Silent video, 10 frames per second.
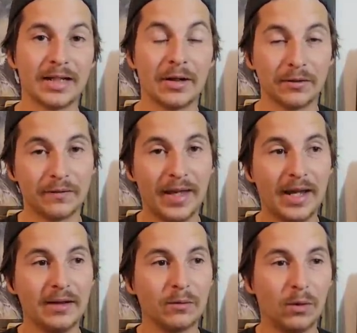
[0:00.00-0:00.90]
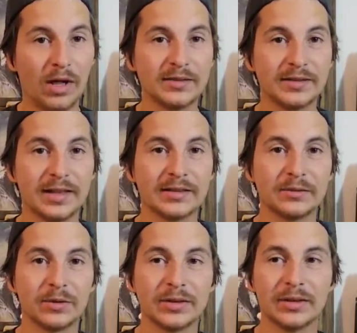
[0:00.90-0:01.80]
Now, if that wasp
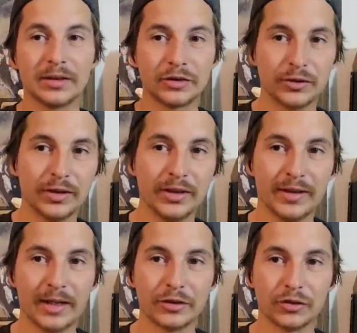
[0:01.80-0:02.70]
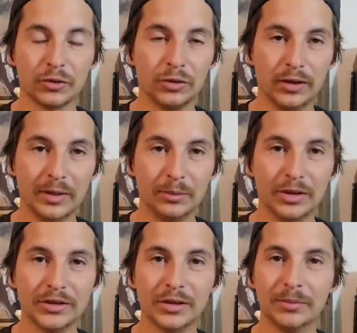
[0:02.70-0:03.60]
nest was in the tree that Joel had
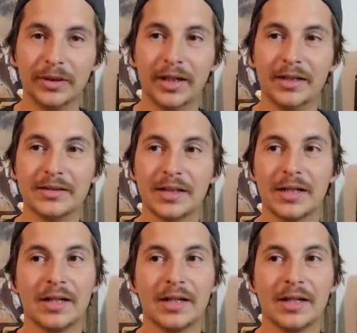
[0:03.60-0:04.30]
brushed up against,